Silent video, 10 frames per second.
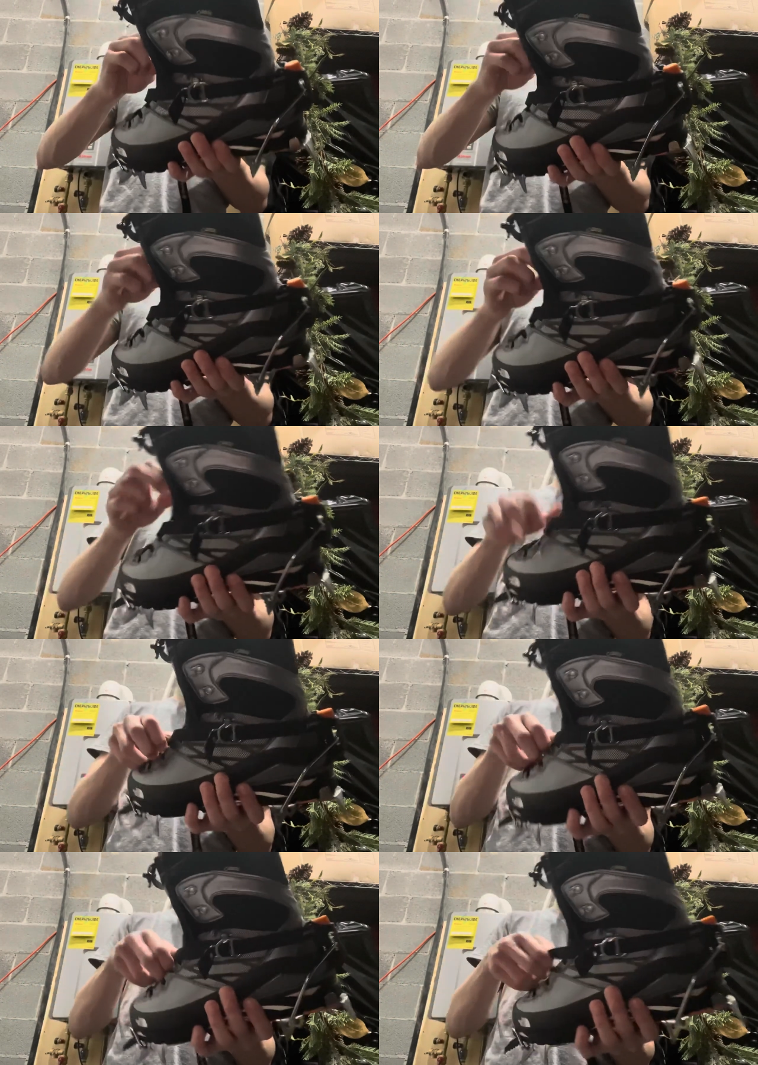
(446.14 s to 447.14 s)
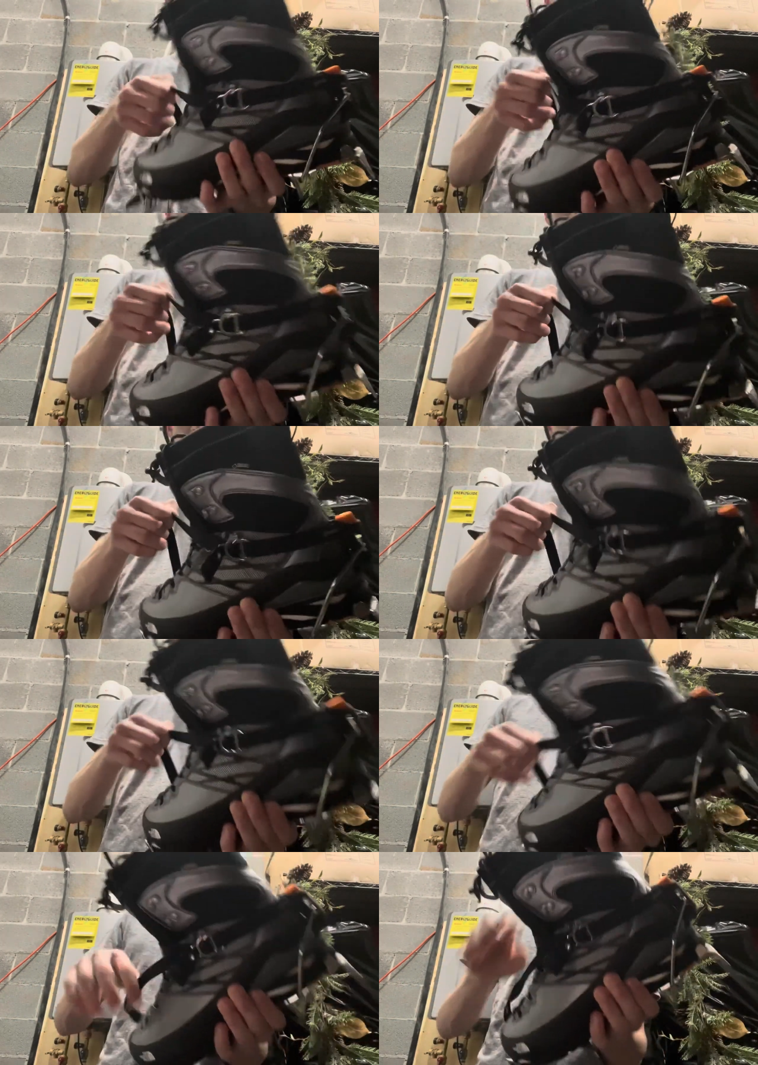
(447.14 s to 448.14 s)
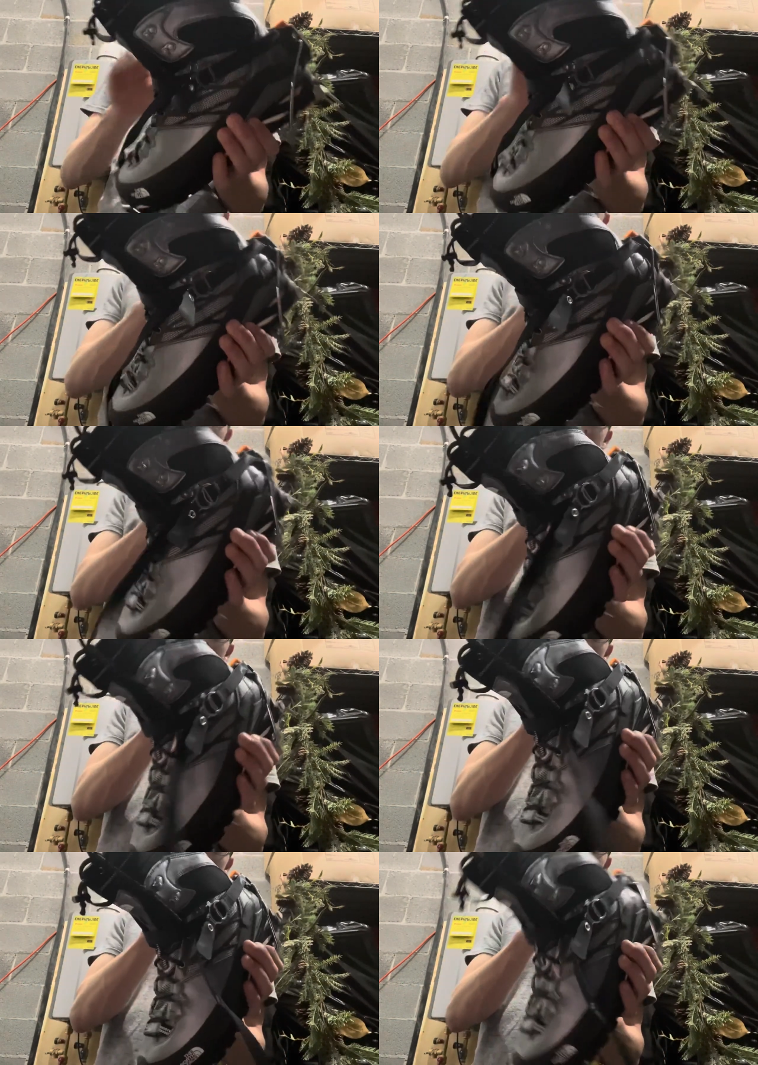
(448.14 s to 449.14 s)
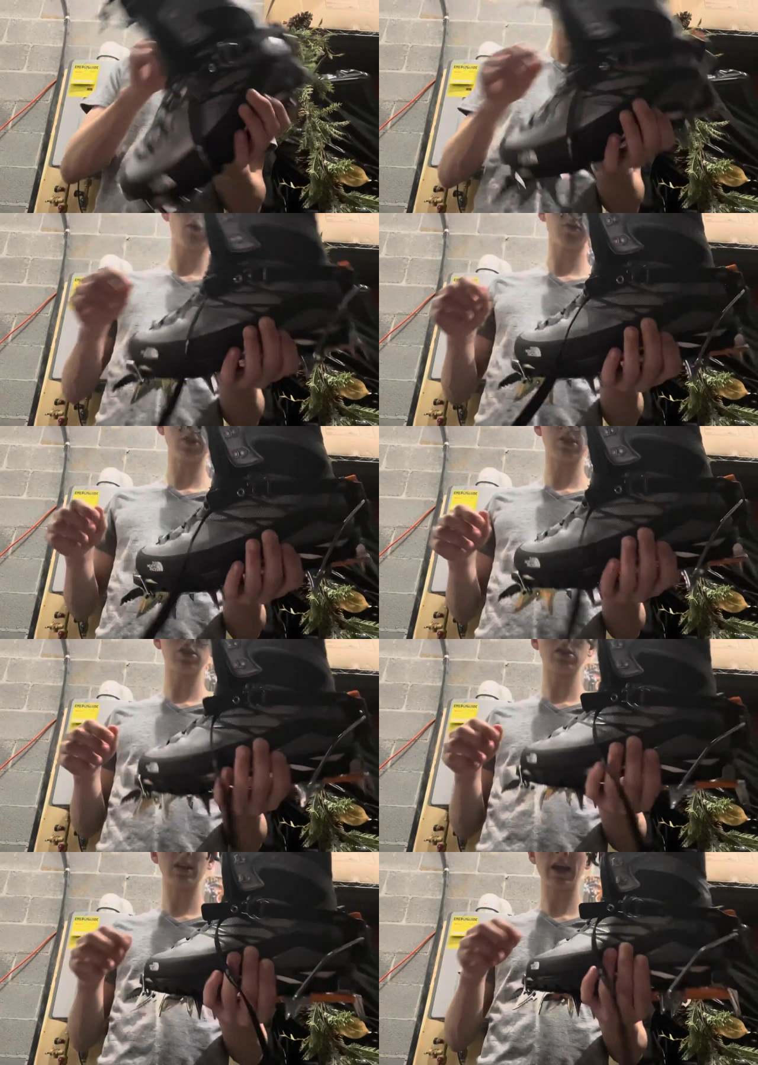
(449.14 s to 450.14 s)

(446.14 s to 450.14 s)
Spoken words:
No face is visible, so there are no lips to read.